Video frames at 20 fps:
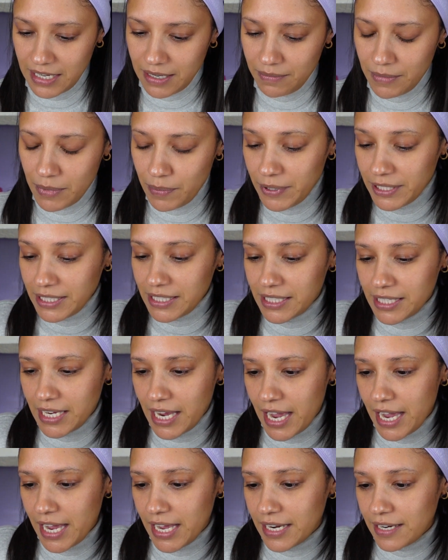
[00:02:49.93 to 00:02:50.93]
I'm a bit
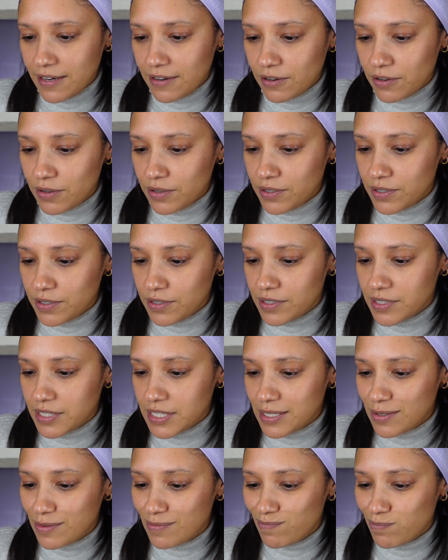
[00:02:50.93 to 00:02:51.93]
scared
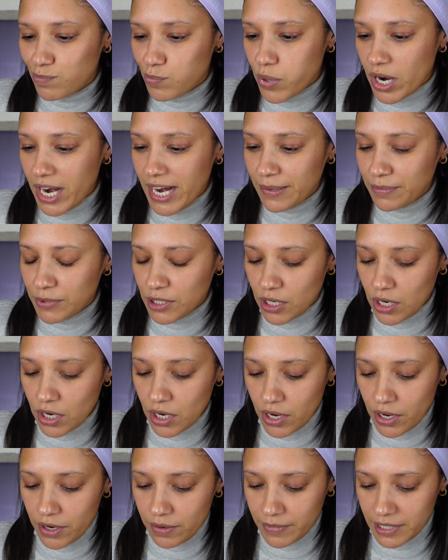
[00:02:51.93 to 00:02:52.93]
because Prime to
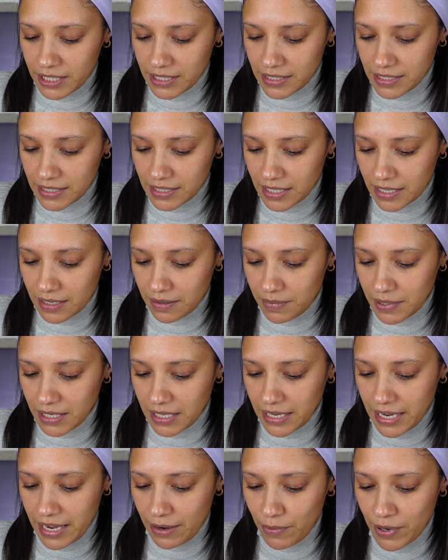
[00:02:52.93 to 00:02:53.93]
Glow means it's going to
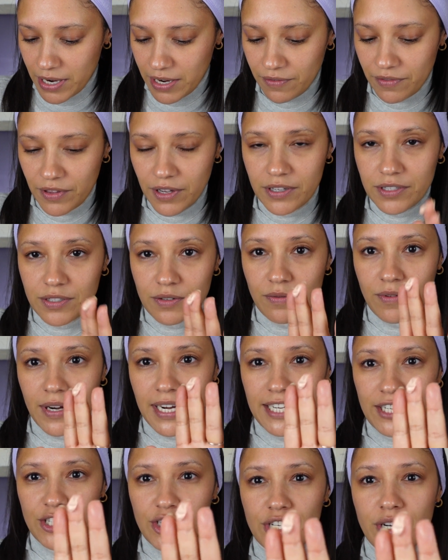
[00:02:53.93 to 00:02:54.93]
be one of those
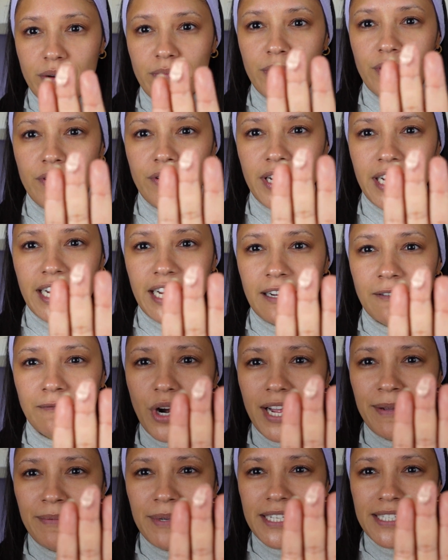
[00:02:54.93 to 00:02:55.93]
really shimmery
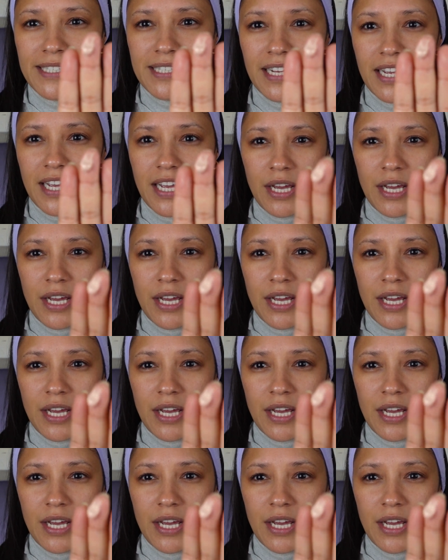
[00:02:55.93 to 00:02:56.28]
primers,